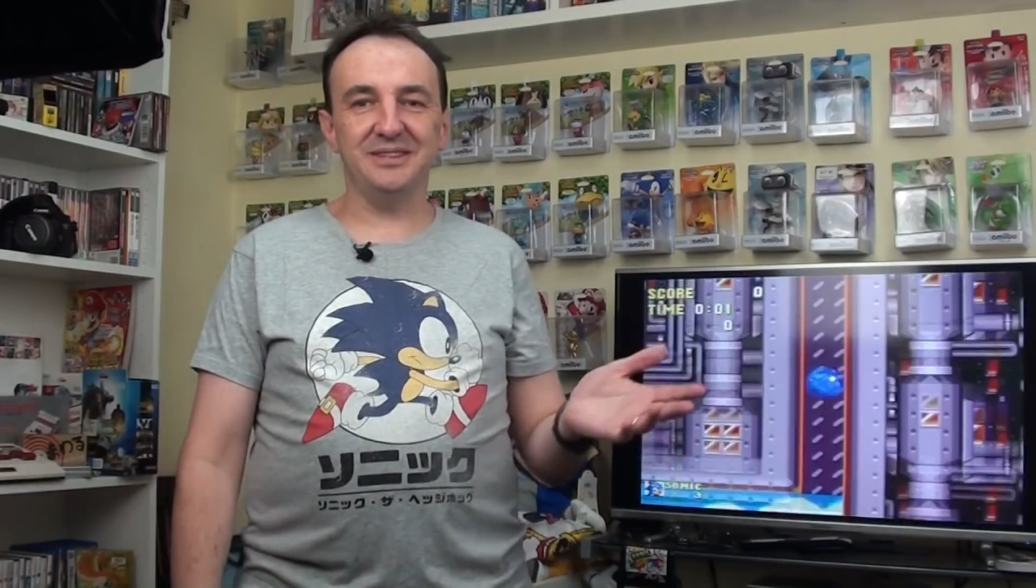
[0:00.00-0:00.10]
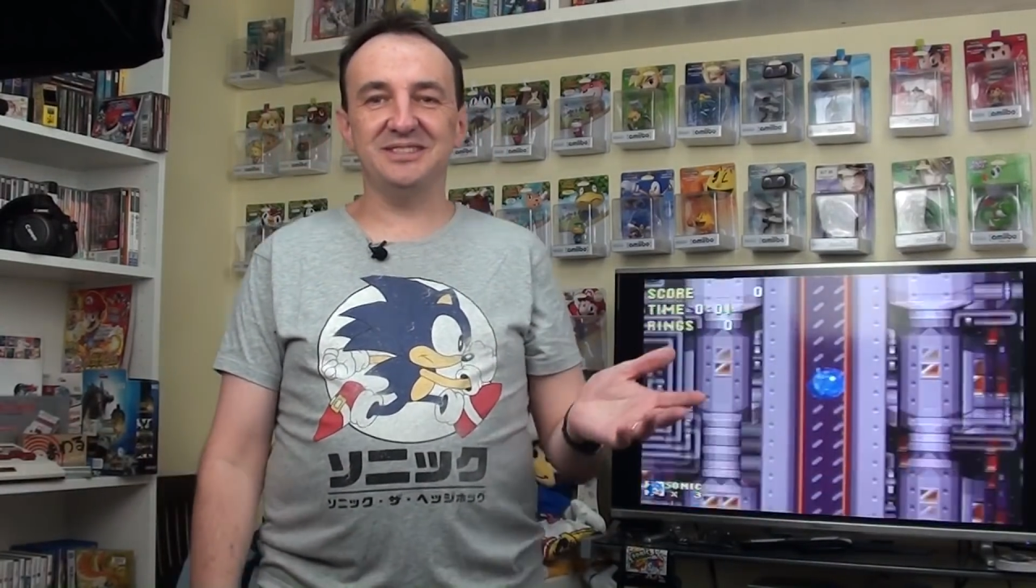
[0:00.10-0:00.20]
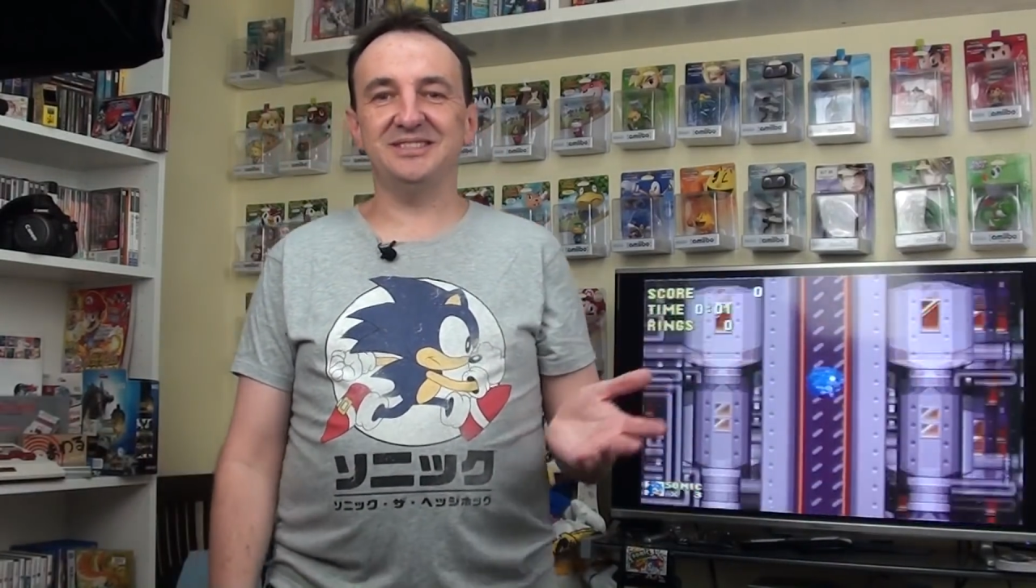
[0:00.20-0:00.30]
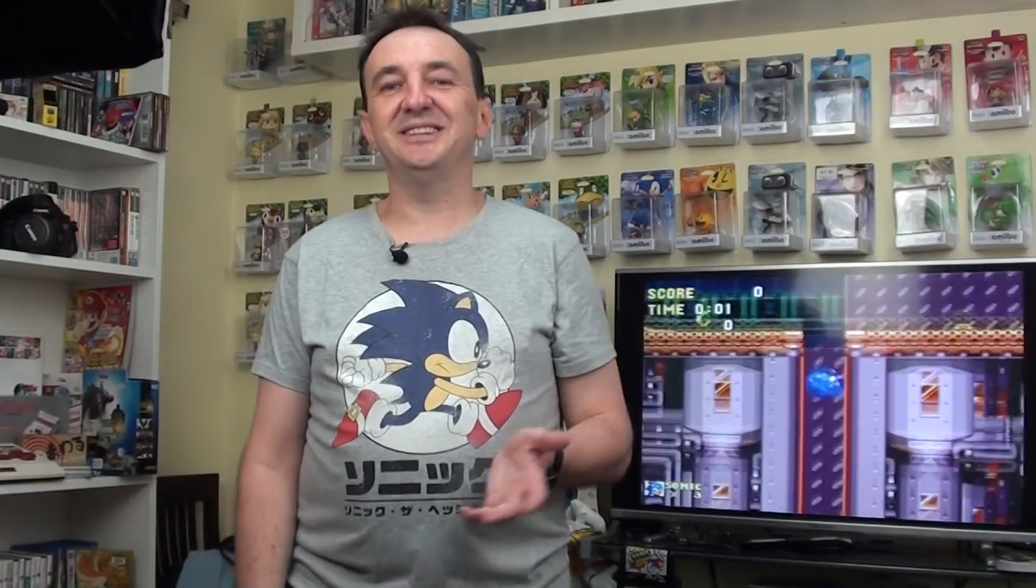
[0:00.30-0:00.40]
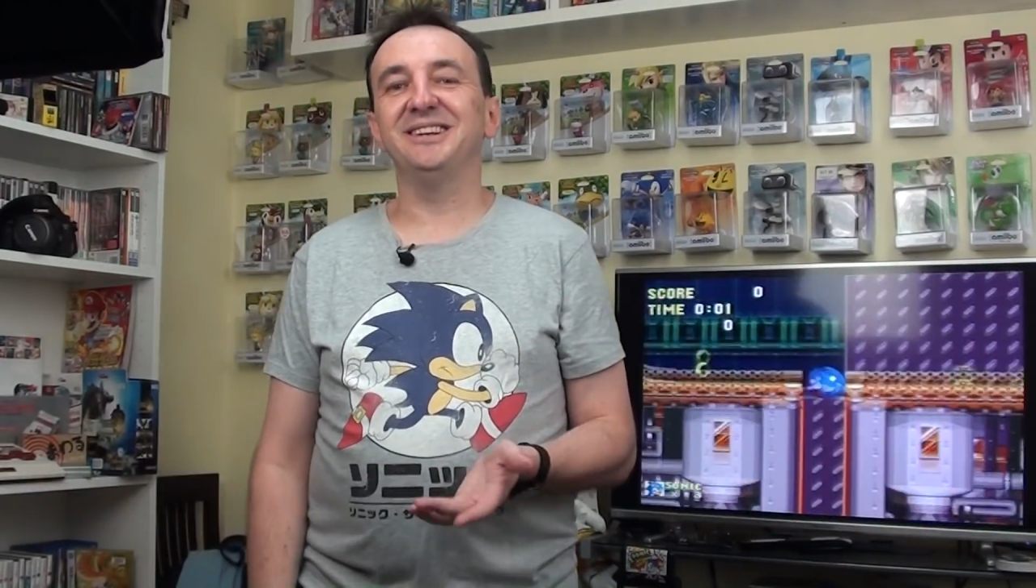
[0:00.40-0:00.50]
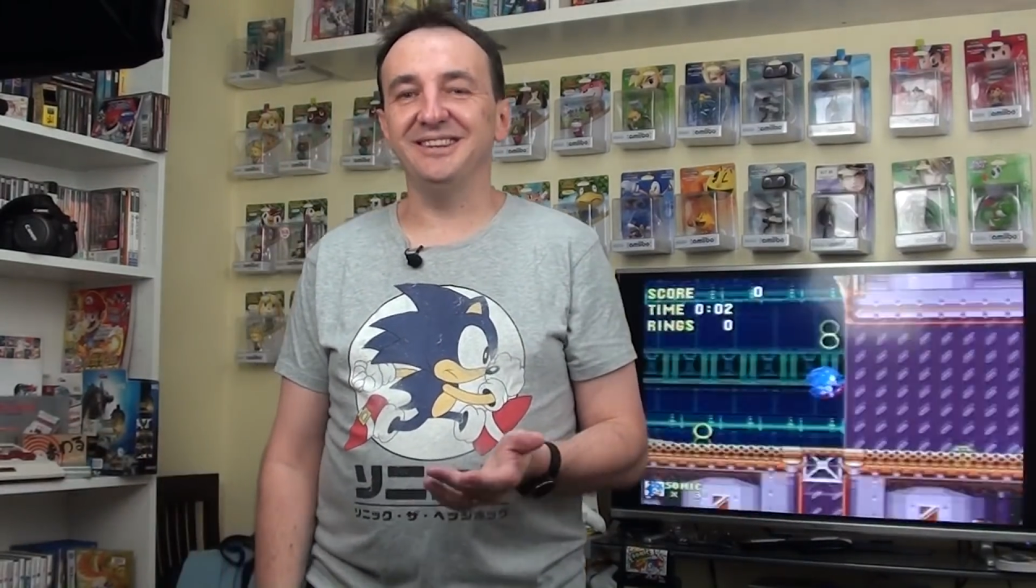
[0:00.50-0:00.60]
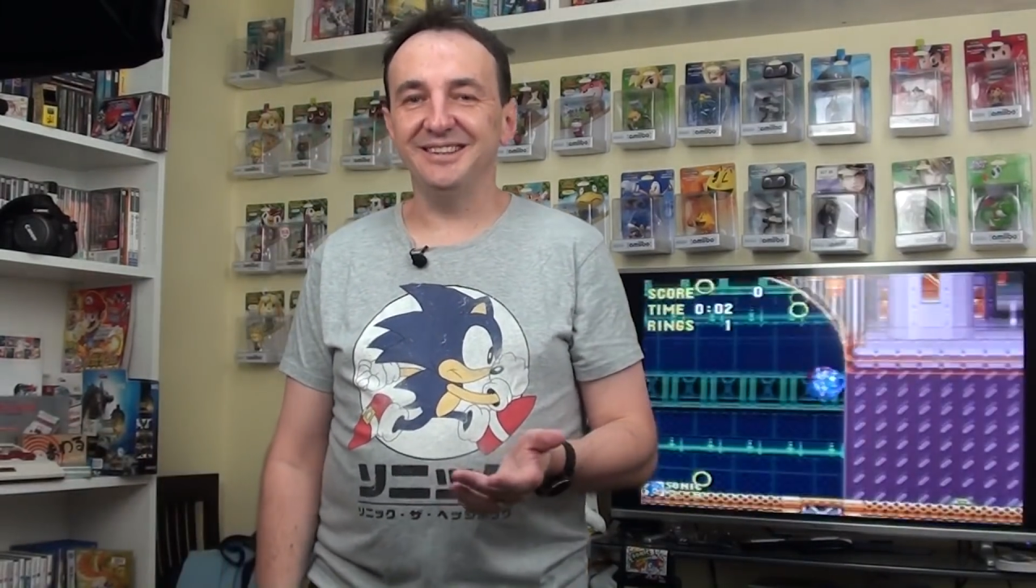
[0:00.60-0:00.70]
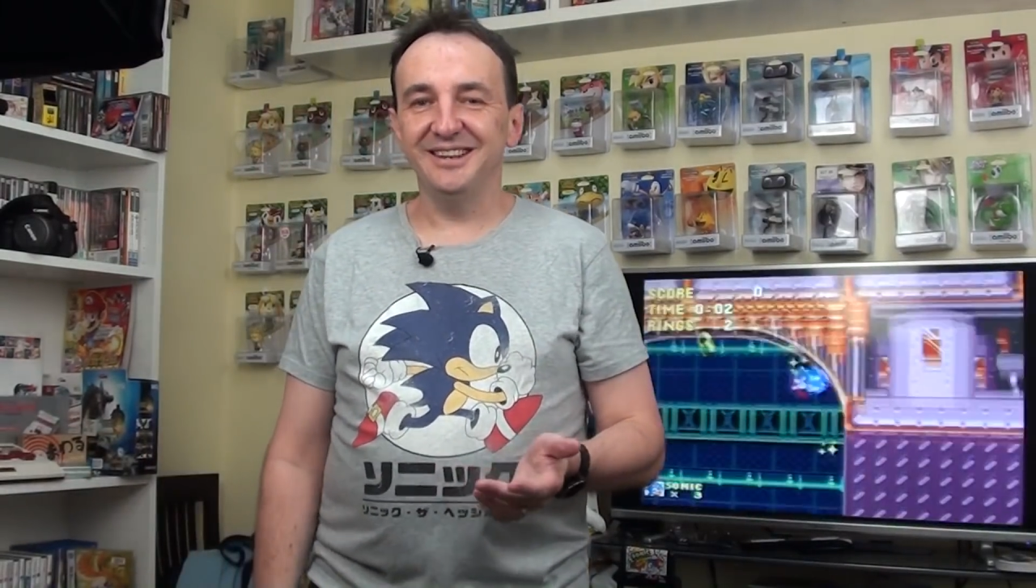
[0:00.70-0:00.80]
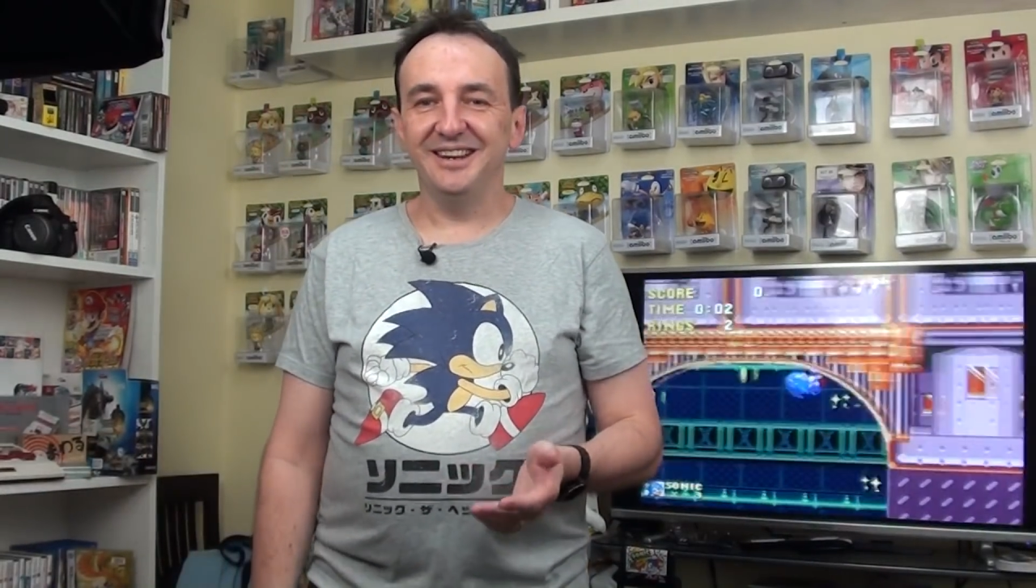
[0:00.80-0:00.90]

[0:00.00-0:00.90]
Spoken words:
steal it,